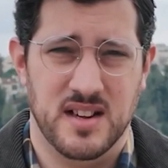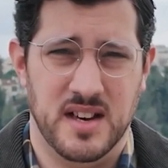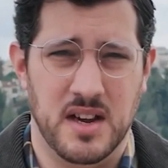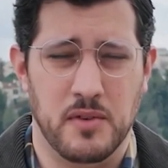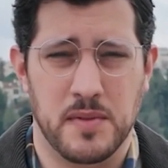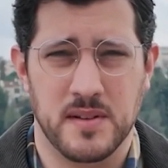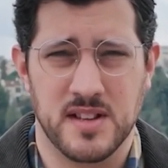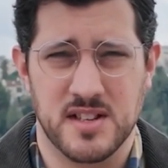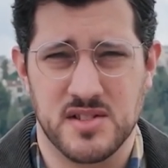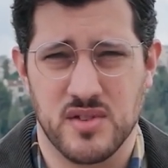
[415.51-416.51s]
and
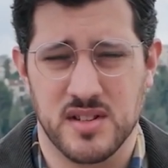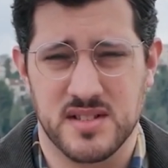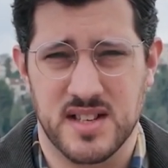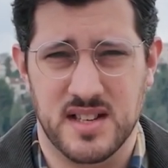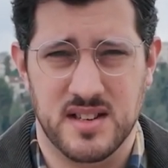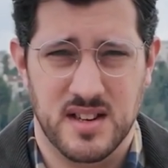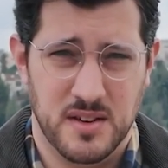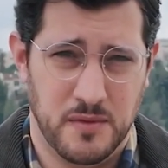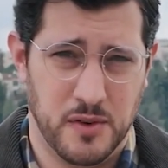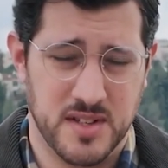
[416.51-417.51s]
everything that Israel did,
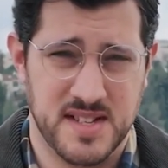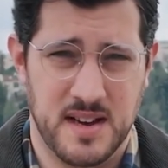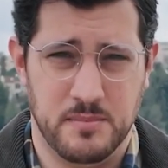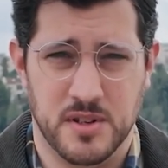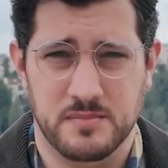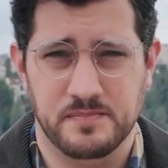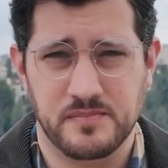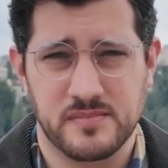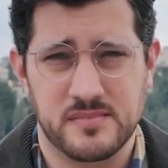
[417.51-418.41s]
for example,